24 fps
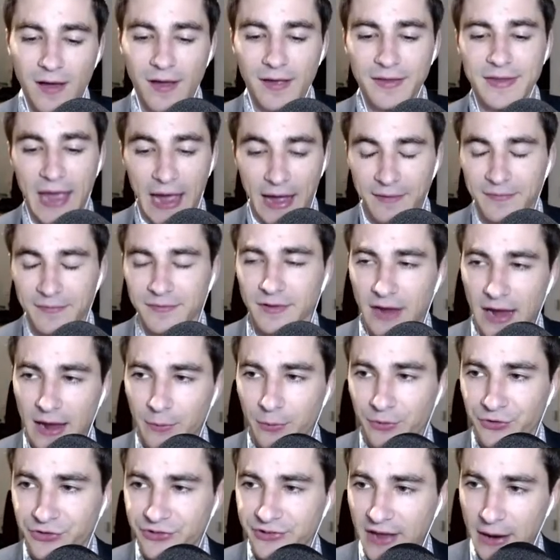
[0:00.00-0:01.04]
Yeah, I
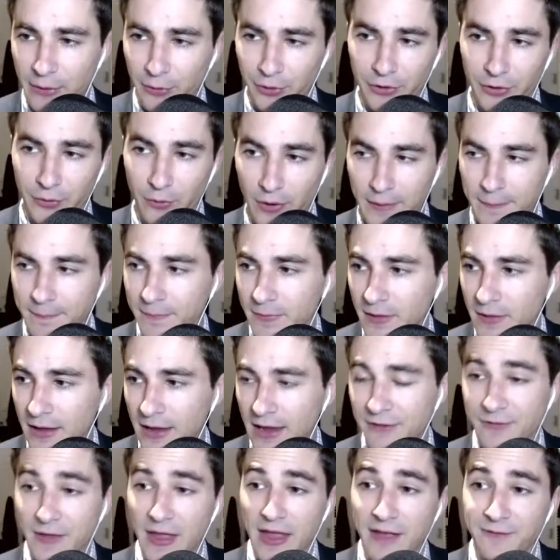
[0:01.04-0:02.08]
would agree.
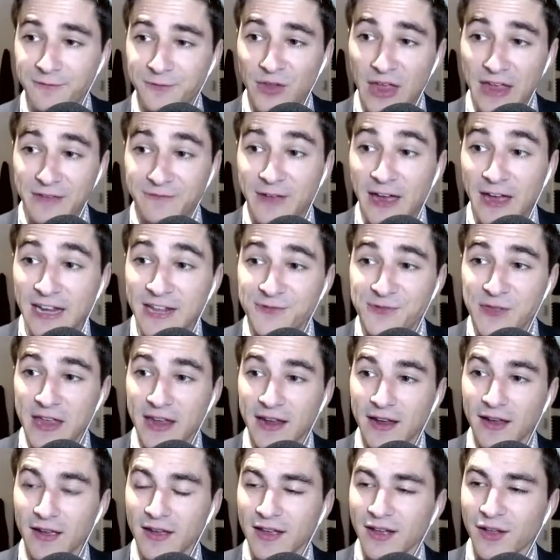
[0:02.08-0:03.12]
If
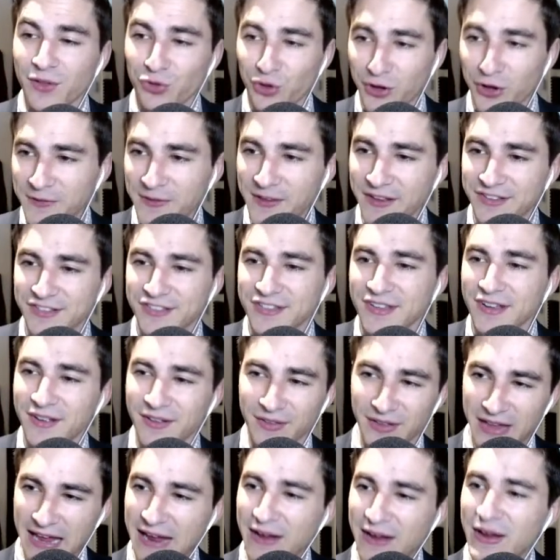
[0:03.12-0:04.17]
anything, look at this
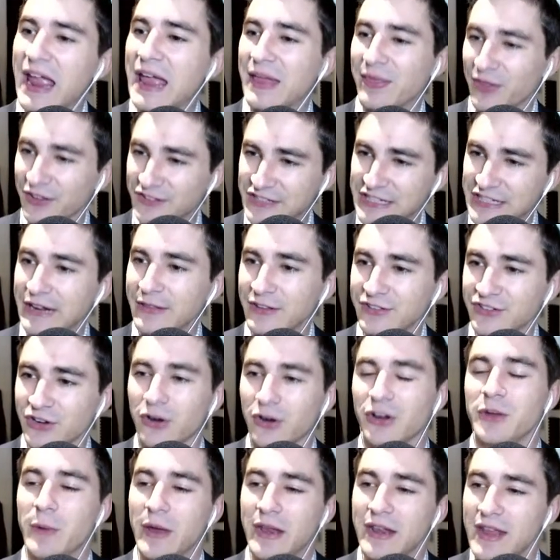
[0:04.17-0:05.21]
and listen to this
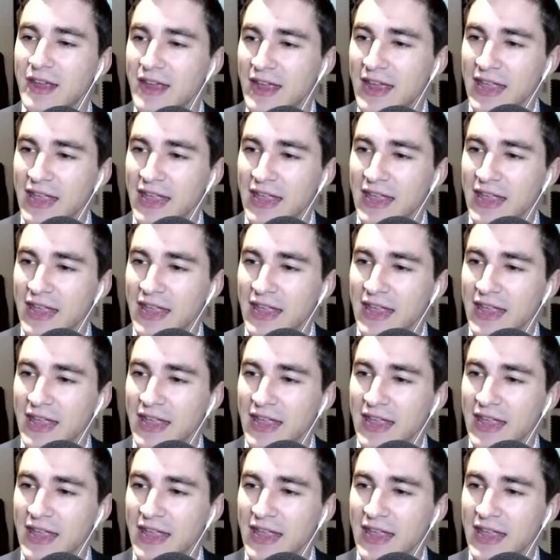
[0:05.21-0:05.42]
argument.